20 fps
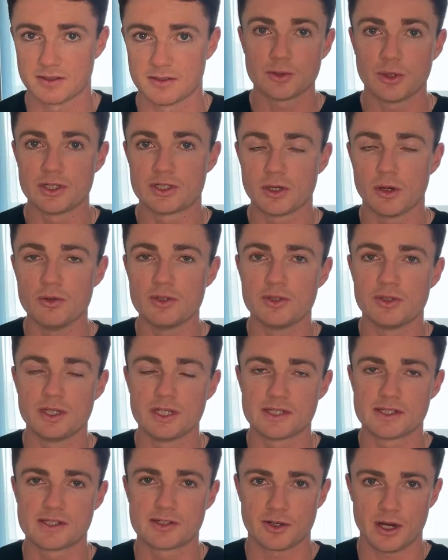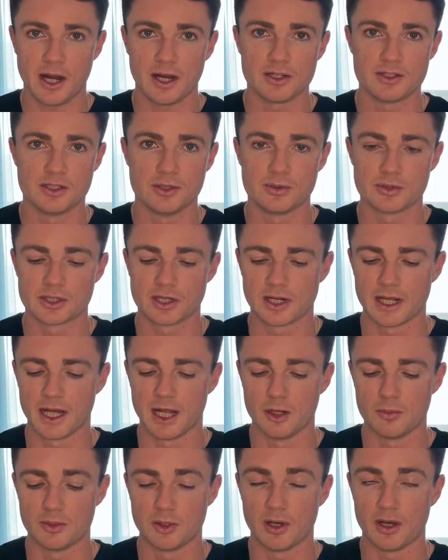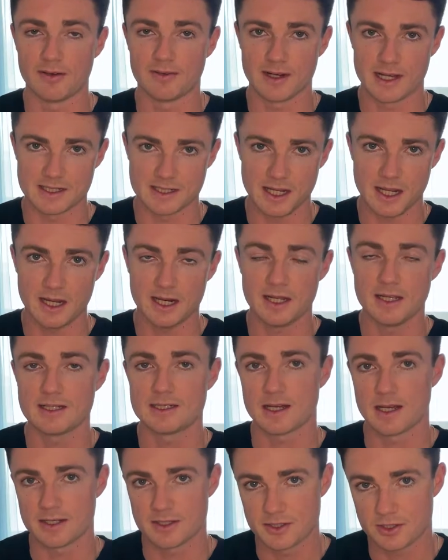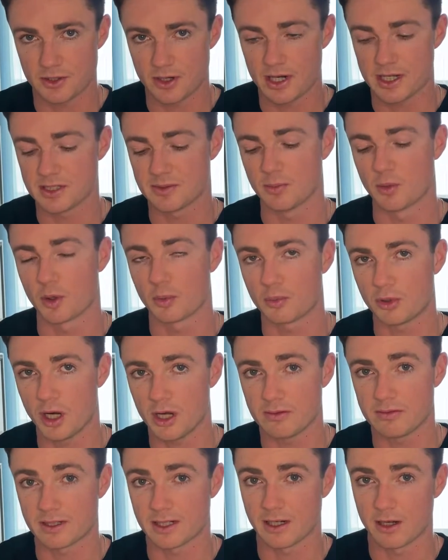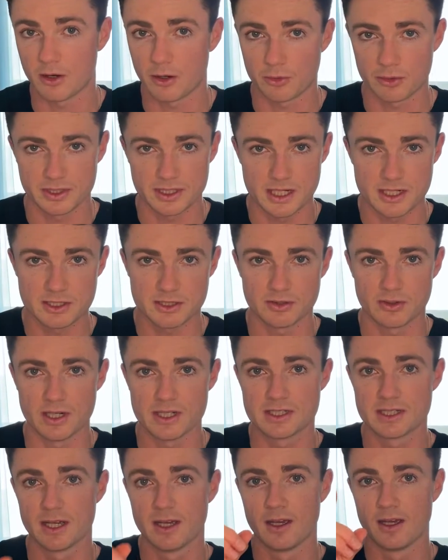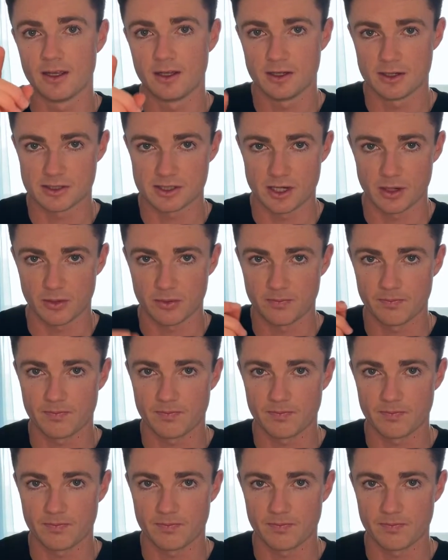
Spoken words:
So I told you this strategy was going to help you have less headaches, less stress, more profit, and higher retention rates. Here's how.